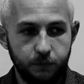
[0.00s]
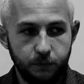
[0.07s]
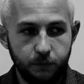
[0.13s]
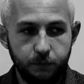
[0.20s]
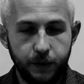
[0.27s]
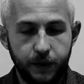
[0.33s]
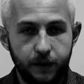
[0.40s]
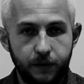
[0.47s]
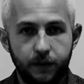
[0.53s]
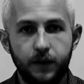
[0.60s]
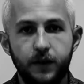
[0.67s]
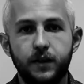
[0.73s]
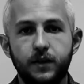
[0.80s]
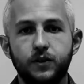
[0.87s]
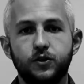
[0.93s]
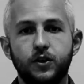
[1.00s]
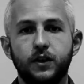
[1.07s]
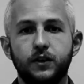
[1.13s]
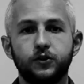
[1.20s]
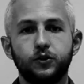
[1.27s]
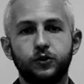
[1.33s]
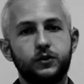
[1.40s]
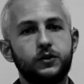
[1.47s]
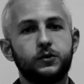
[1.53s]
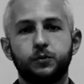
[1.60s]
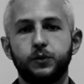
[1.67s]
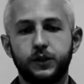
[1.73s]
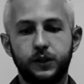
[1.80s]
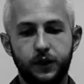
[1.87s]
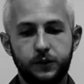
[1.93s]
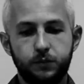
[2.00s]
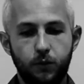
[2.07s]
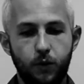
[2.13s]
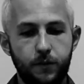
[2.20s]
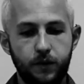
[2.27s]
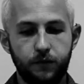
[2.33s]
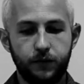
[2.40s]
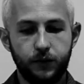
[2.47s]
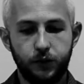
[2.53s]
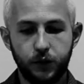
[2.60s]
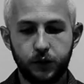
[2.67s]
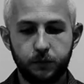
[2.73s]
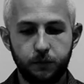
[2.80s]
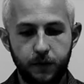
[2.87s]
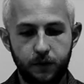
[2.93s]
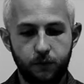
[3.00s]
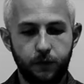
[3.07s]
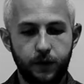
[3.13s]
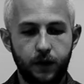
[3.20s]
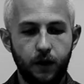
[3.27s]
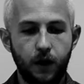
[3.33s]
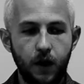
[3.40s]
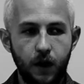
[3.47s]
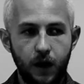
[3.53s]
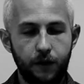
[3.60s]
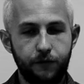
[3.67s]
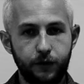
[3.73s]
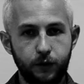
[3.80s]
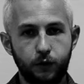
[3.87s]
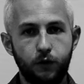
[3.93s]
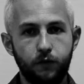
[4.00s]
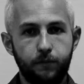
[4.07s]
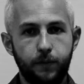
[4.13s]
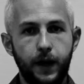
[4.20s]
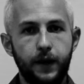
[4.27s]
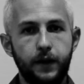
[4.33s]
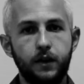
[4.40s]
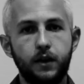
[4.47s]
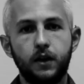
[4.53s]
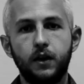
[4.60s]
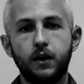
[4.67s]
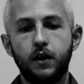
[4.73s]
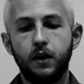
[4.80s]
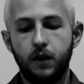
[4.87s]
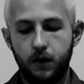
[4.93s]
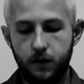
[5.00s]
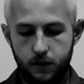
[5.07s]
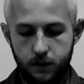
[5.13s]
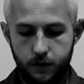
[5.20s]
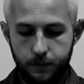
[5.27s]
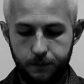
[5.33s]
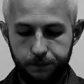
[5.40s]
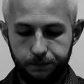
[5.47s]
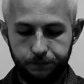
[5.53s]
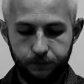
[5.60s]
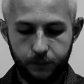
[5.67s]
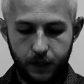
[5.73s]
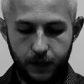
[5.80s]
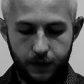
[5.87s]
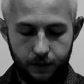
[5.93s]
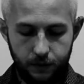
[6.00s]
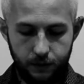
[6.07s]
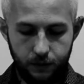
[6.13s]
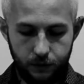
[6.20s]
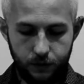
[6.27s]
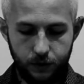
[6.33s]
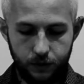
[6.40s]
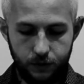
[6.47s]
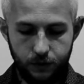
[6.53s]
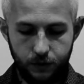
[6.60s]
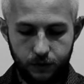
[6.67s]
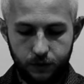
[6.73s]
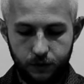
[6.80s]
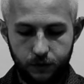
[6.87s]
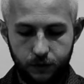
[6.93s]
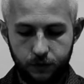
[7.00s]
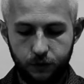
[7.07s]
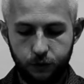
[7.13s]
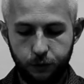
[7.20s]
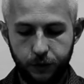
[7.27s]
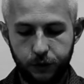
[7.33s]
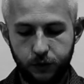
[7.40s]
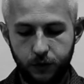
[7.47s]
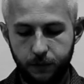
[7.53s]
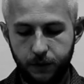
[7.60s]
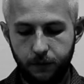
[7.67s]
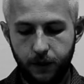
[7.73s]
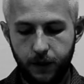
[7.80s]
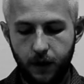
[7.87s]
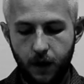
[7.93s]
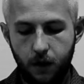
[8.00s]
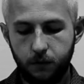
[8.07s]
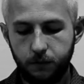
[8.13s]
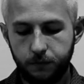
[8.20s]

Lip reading: big things, and it's just this precise moment of adjustment where I feel a lot of pain. And this is the situation I'm in right now.